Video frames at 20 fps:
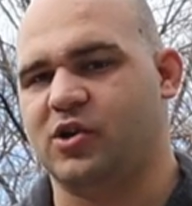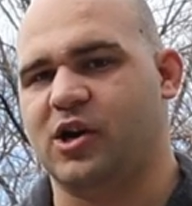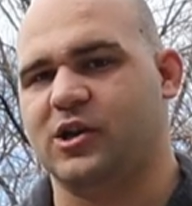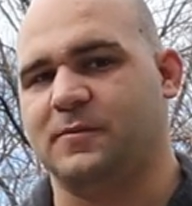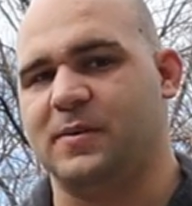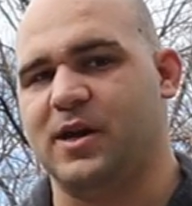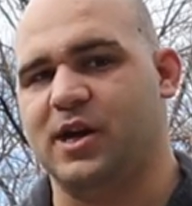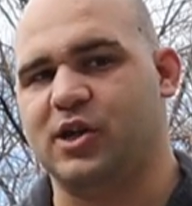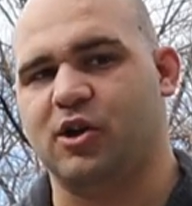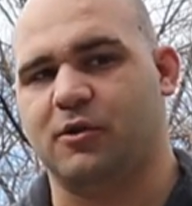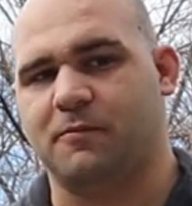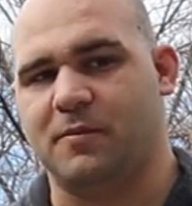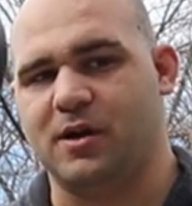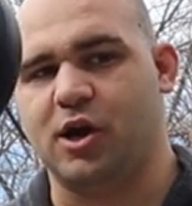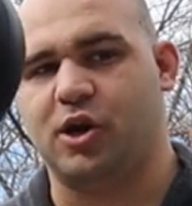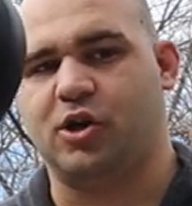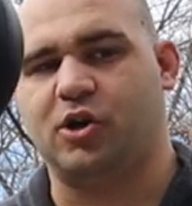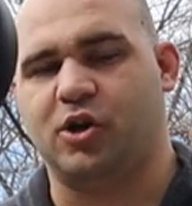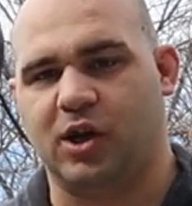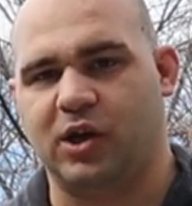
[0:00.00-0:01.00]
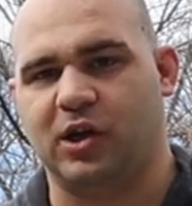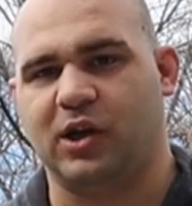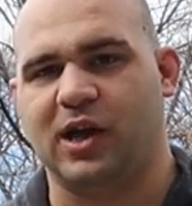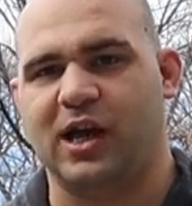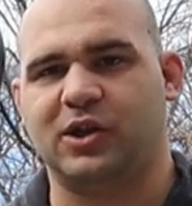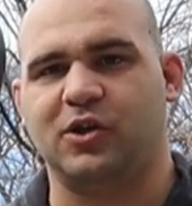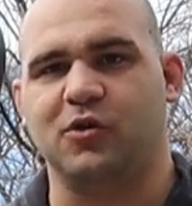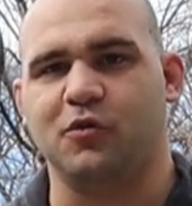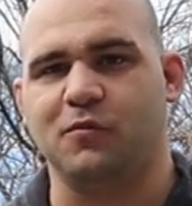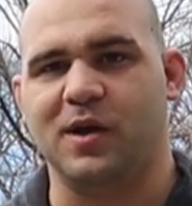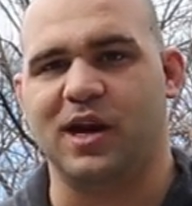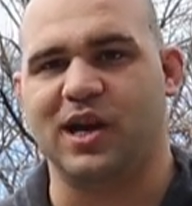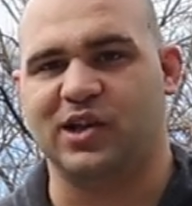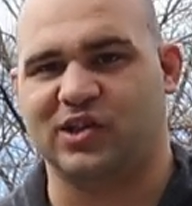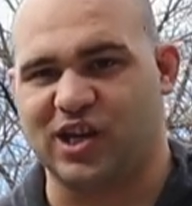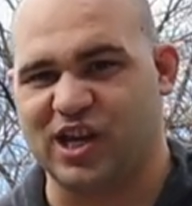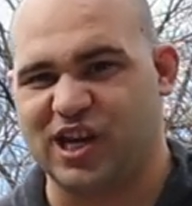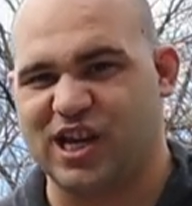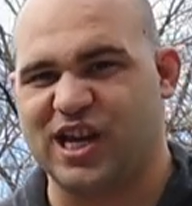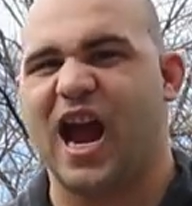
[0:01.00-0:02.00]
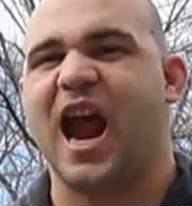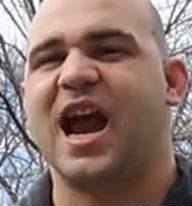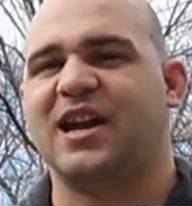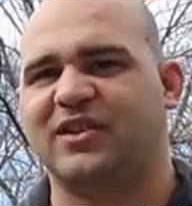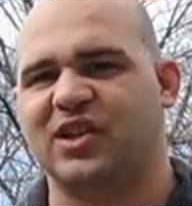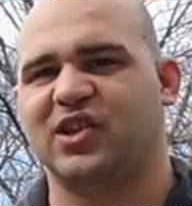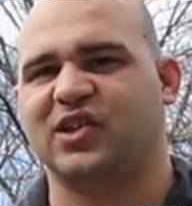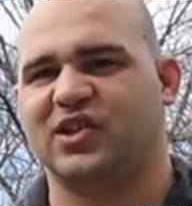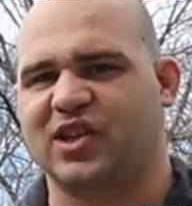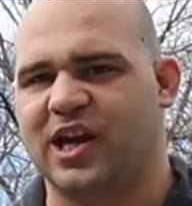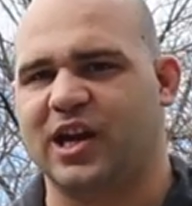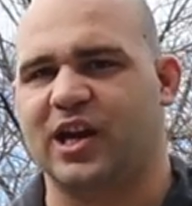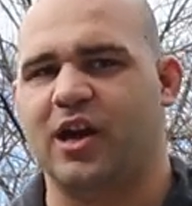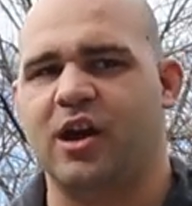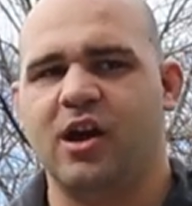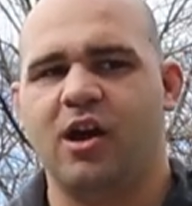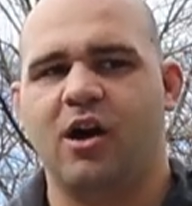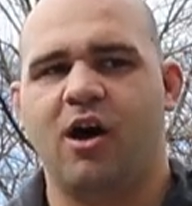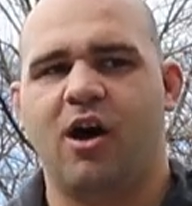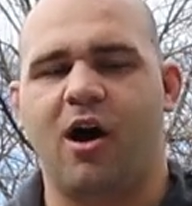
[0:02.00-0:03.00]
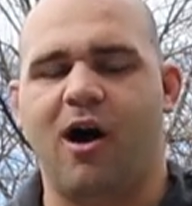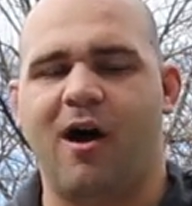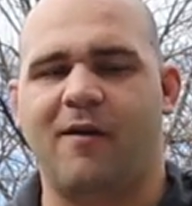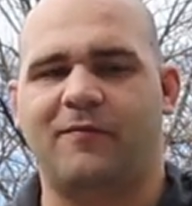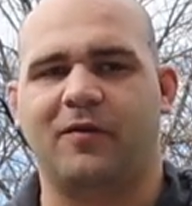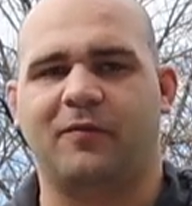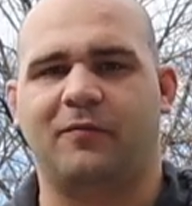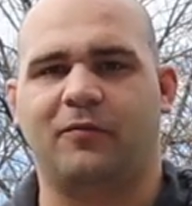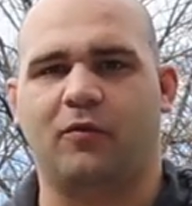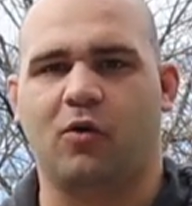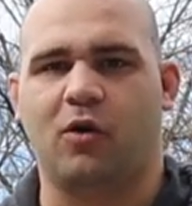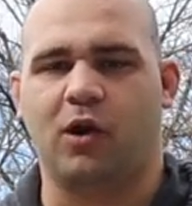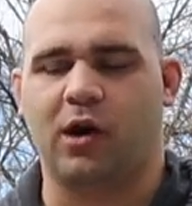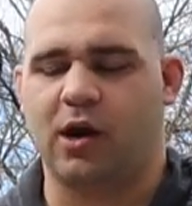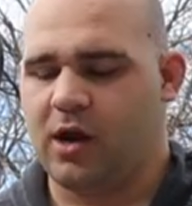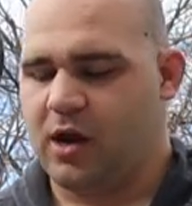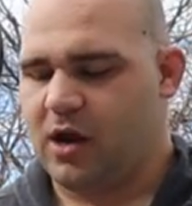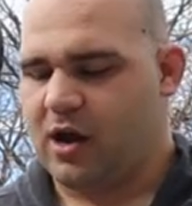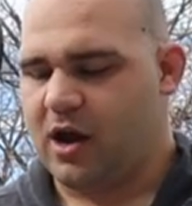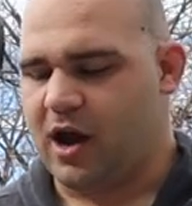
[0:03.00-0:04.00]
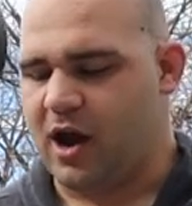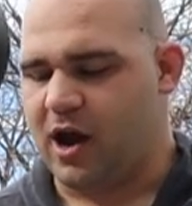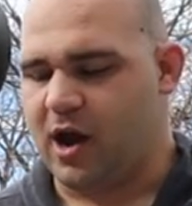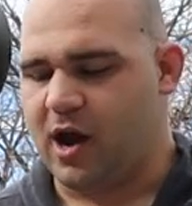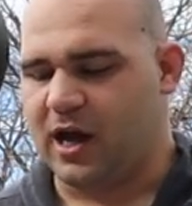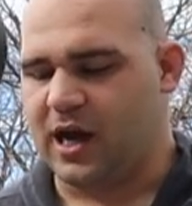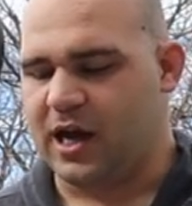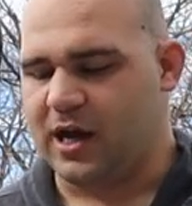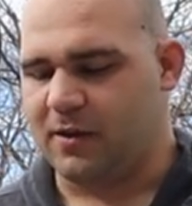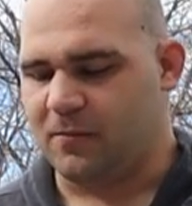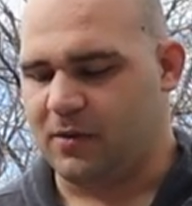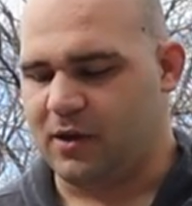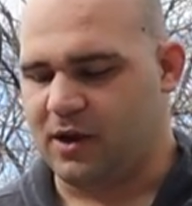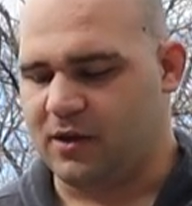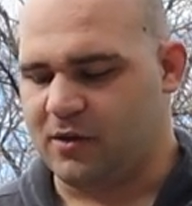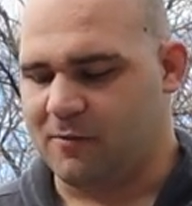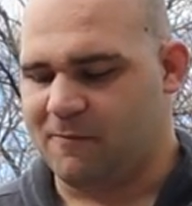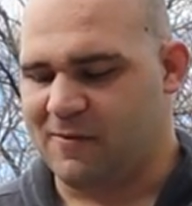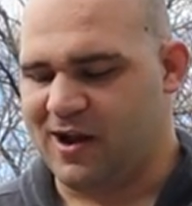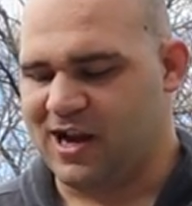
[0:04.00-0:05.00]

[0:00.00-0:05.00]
Trust me, it took me a good like two minutes to yank this thing off the floor uh, in, in the